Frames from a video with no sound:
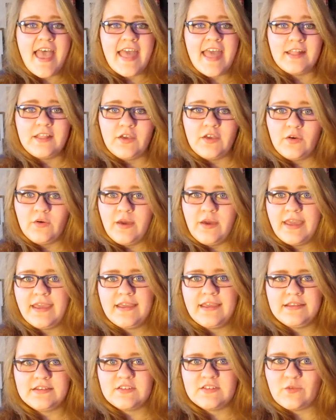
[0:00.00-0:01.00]
Hello
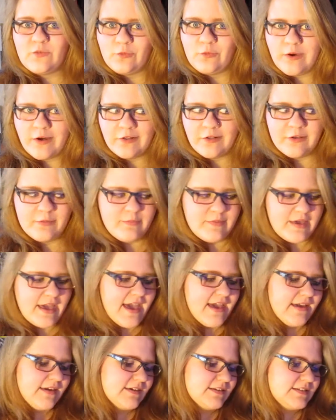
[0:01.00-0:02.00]
and welcome
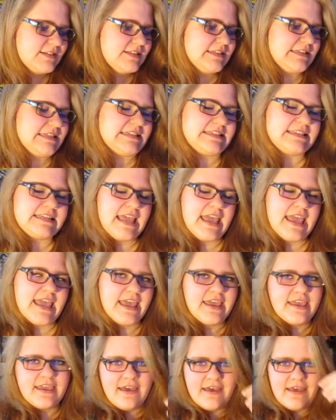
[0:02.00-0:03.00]
back.
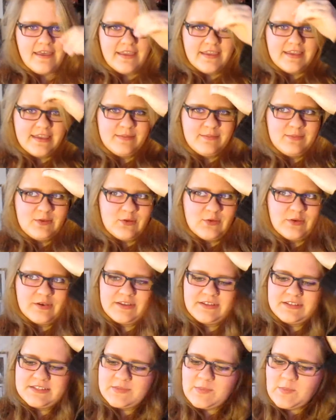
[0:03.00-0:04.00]
Today I am
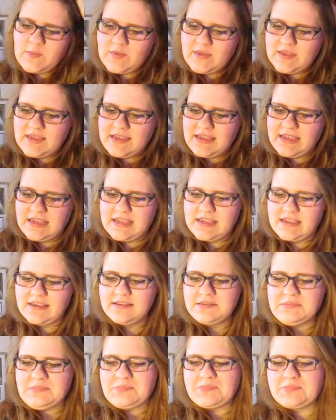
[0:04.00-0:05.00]
going to
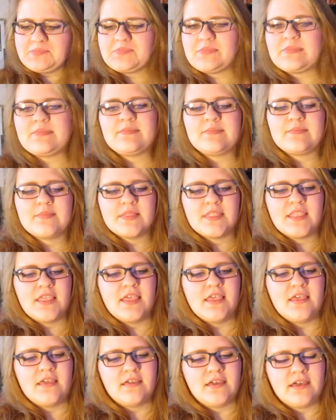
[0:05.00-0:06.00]
be
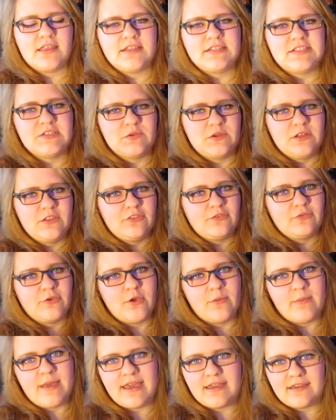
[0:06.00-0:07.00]
kind of doing a
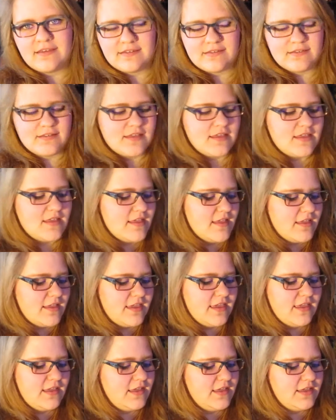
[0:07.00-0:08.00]
throwback,
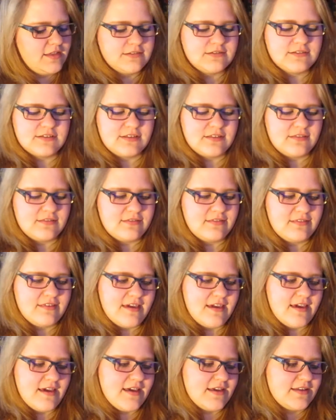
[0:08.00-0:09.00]
and
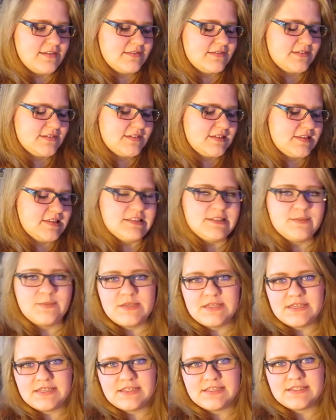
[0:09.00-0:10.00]
that is
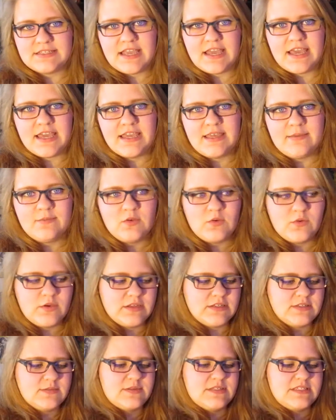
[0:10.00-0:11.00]
because I am
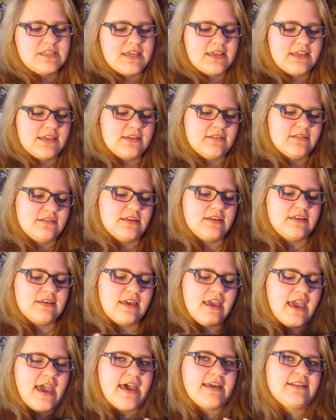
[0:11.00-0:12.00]
going to be taking a look
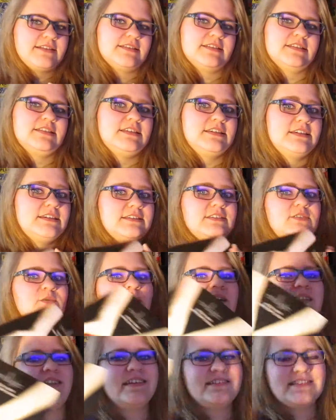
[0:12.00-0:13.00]
at the
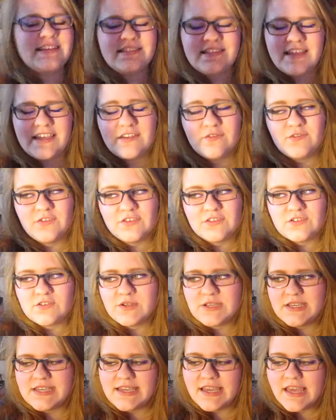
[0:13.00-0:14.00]
Twilight 10th
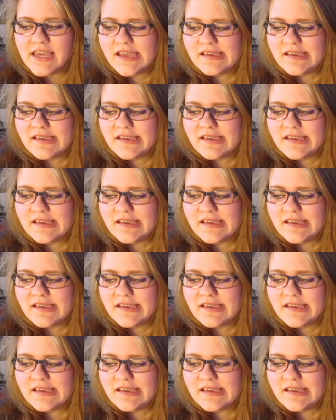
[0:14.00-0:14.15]
Anniversary